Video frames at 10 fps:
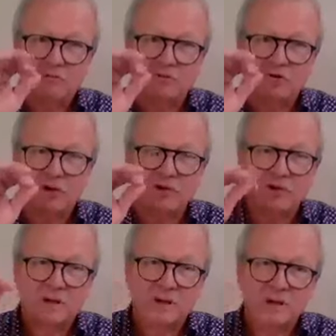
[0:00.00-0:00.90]
to
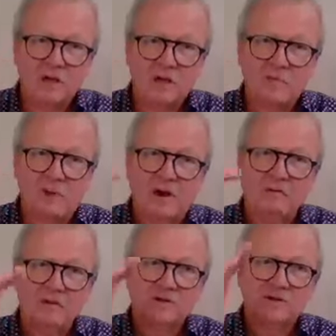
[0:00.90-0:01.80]
show it, the
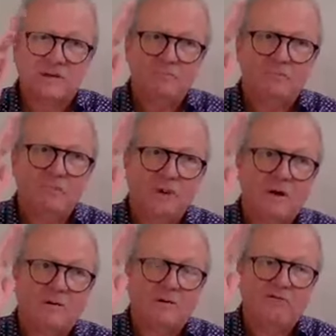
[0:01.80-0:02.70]
wine will jump
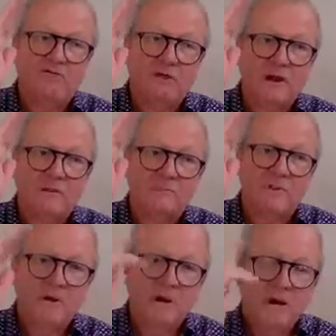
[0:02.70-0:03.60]
off the
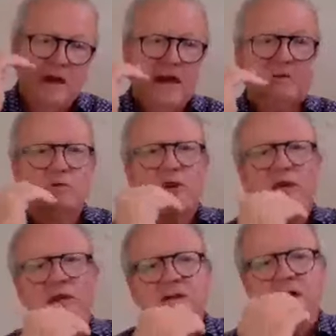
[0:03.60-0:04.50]
lip and
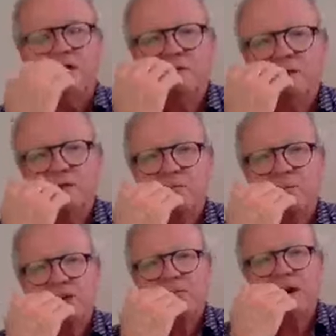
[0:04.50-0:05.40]
will hit only
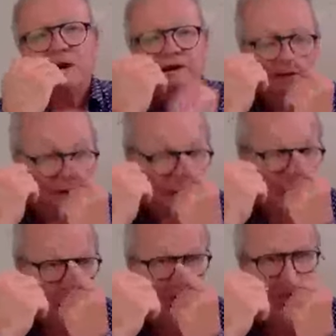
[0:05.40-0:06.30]
your mid-palate.
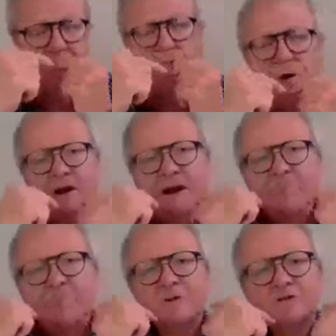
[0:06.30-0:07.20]
And what
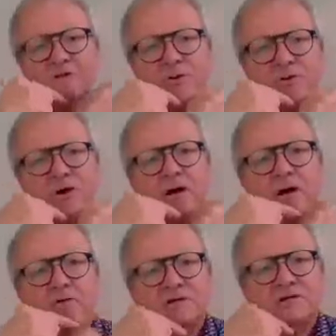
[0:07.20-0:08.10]
happens, your
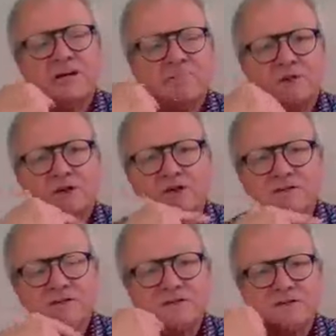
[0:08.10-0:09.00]
early
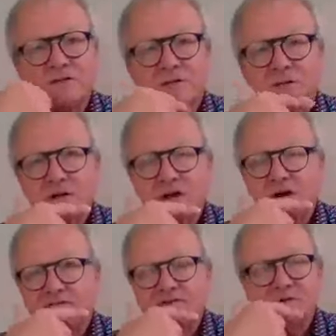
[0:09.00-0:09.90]
receptors
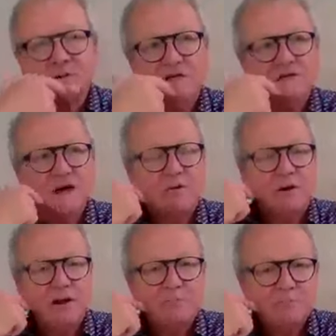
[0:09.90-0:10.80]
of sweet,
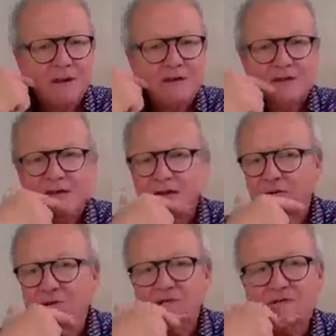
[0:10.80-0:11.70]
sour, and
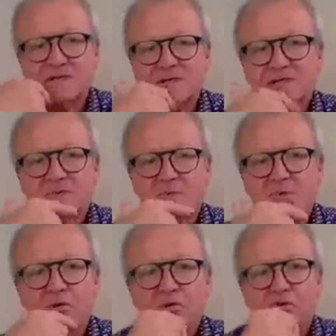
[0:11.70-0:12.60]
bitter, which sits
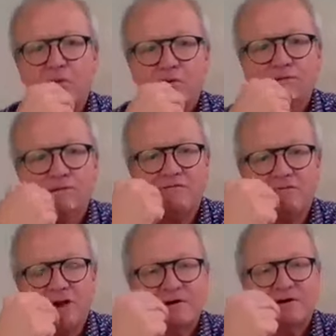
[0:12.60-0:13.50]
more towards the
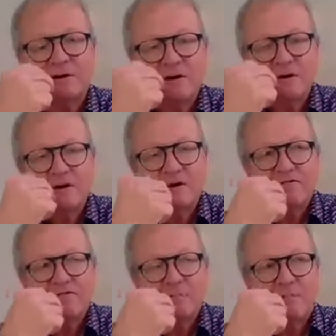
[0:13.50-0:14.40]
front
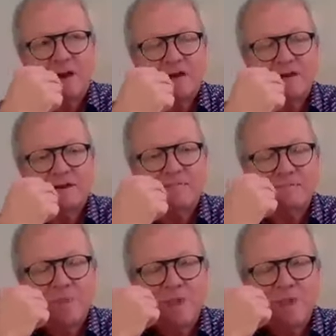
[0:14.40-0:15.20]
of the palate,